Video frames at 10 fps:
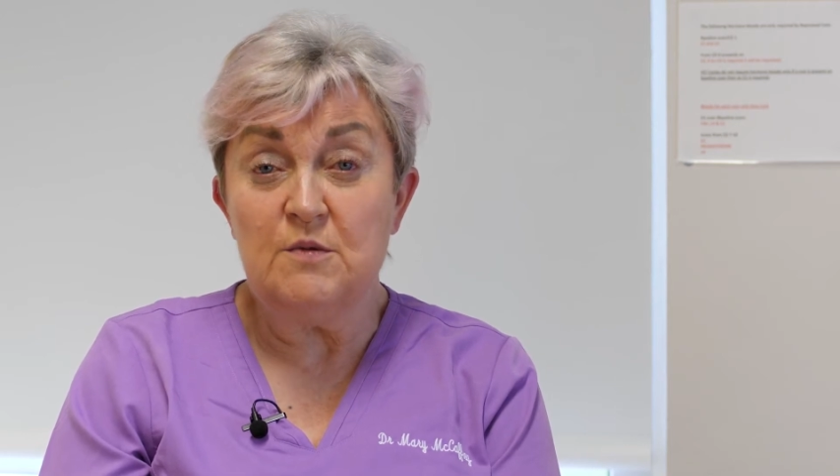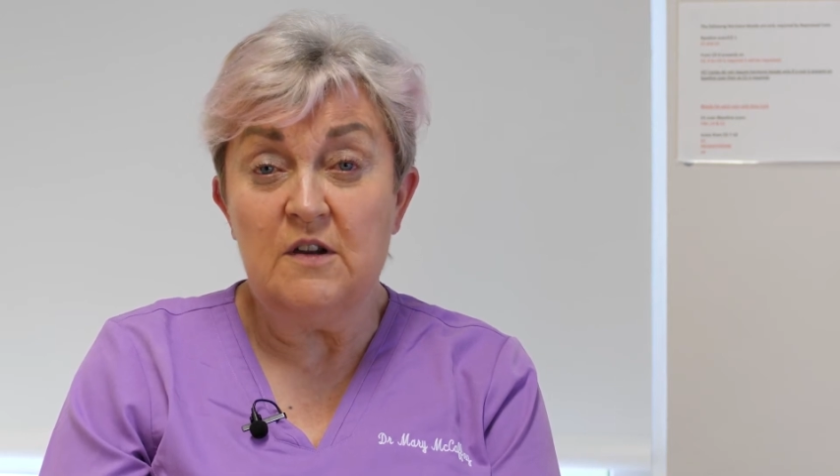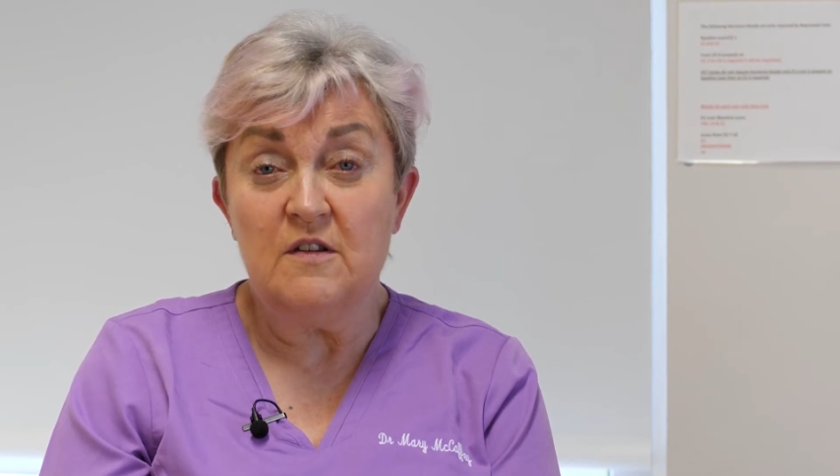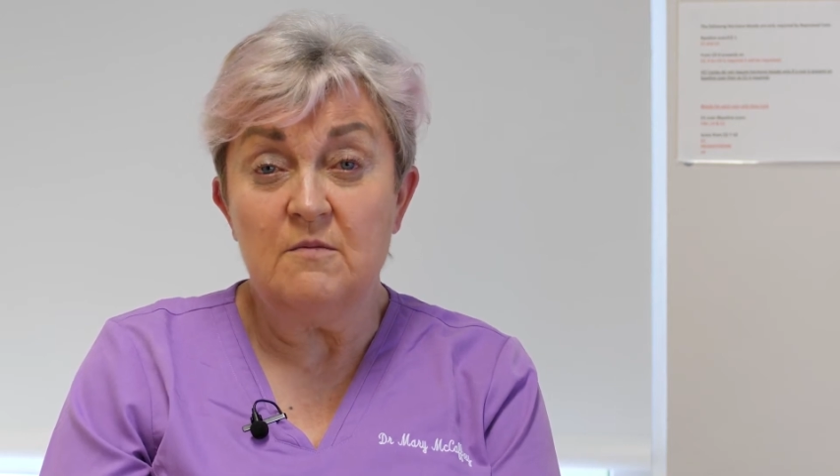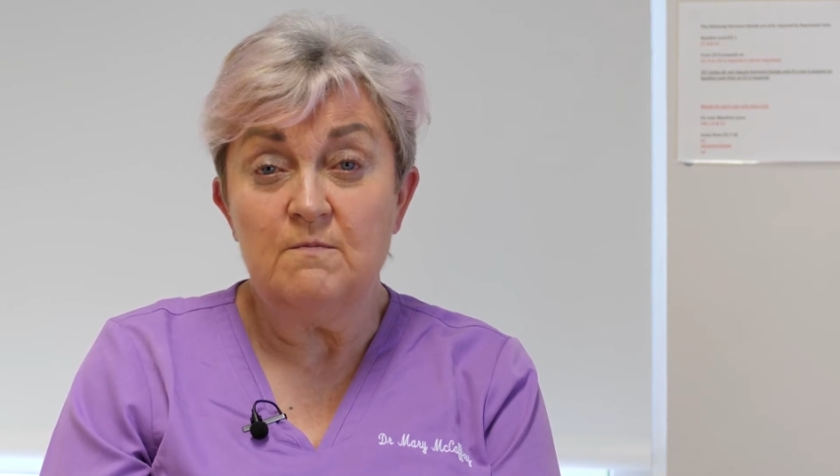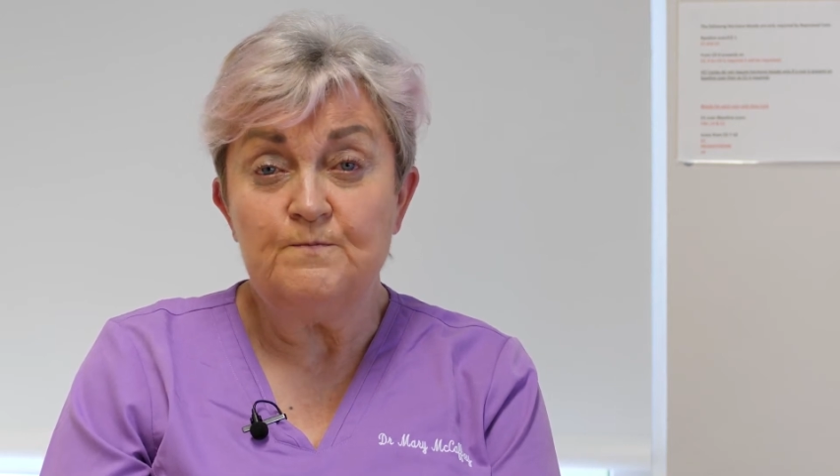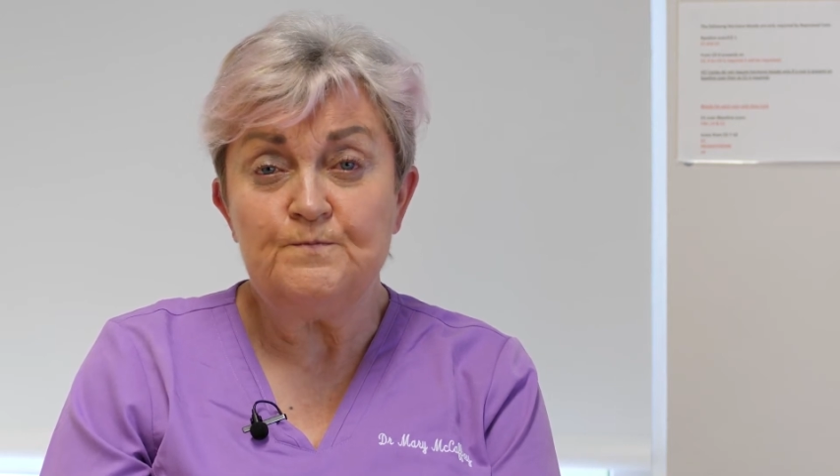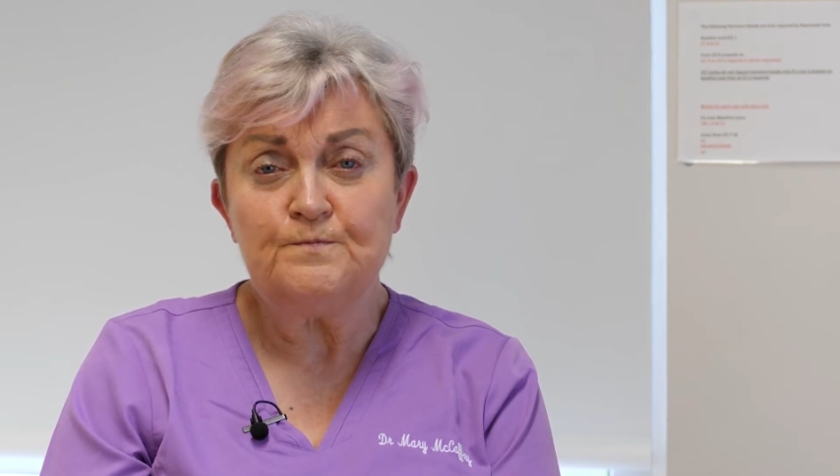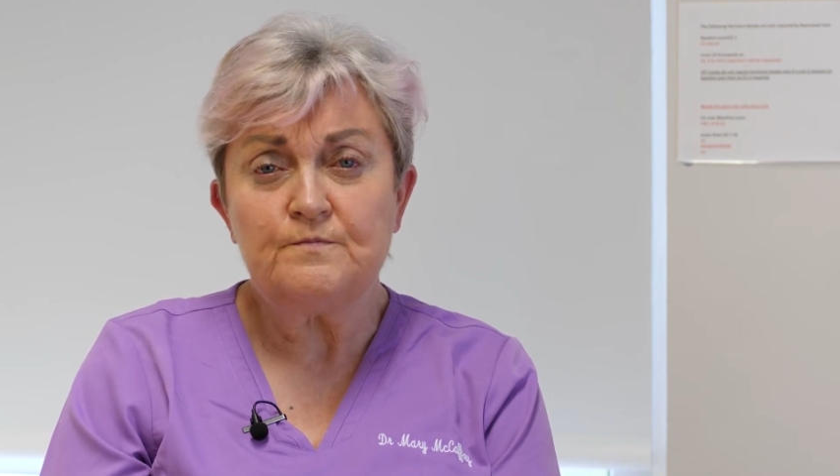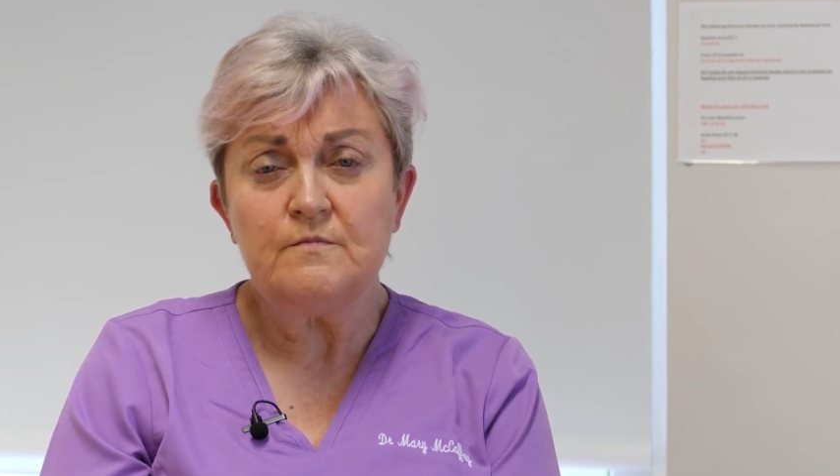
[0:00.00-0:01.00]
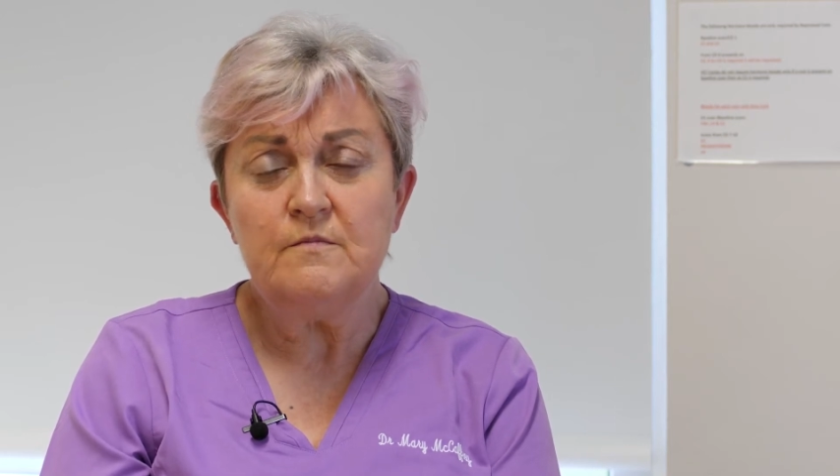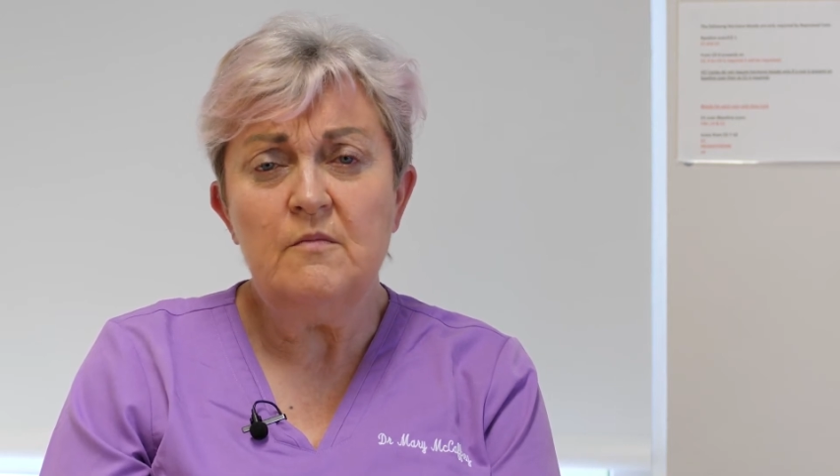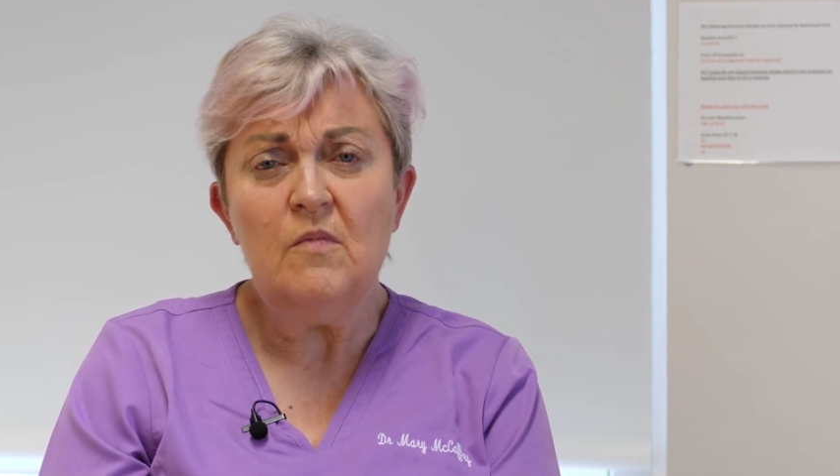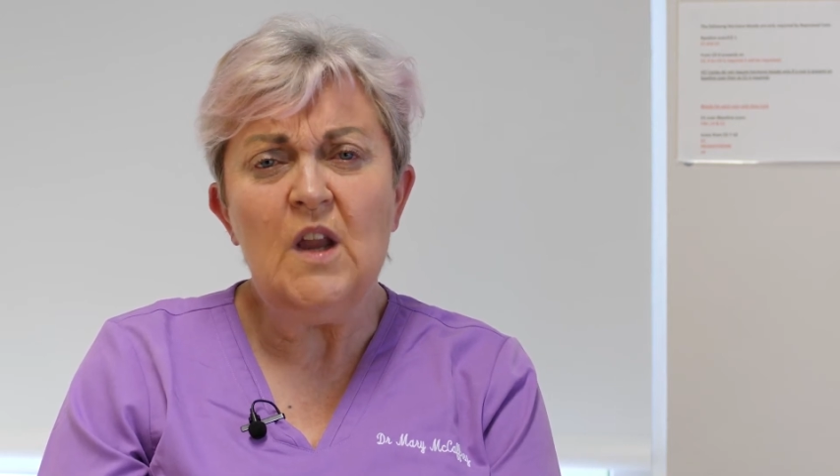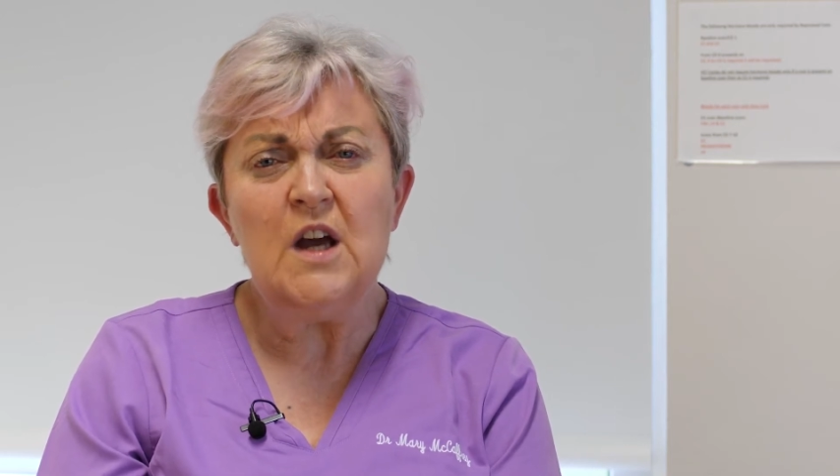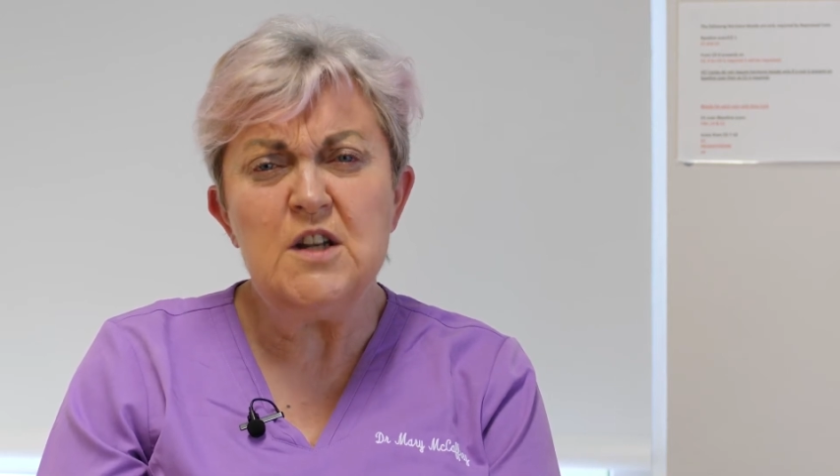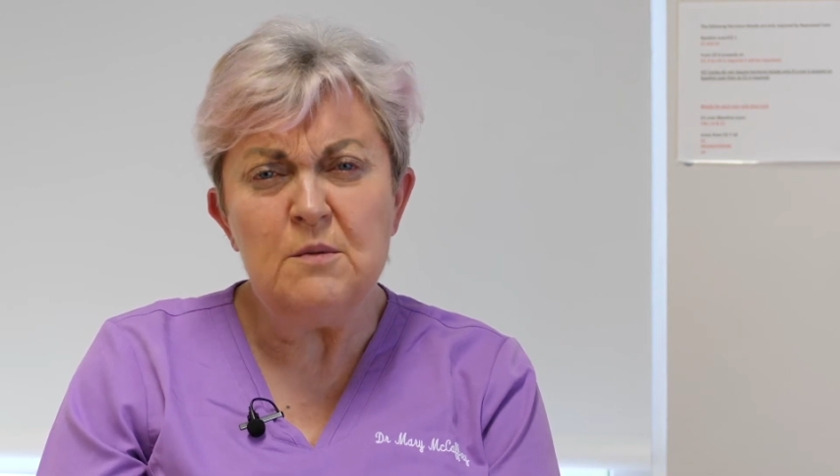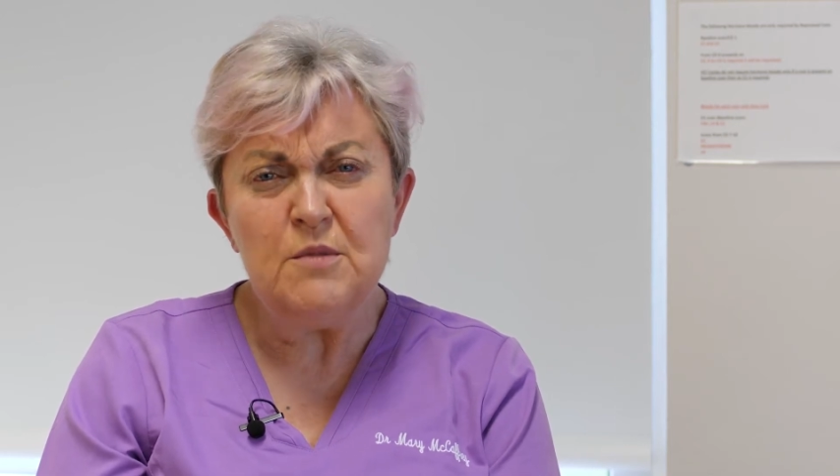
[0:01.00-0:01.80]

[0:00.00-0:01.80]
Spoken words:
weeks. And in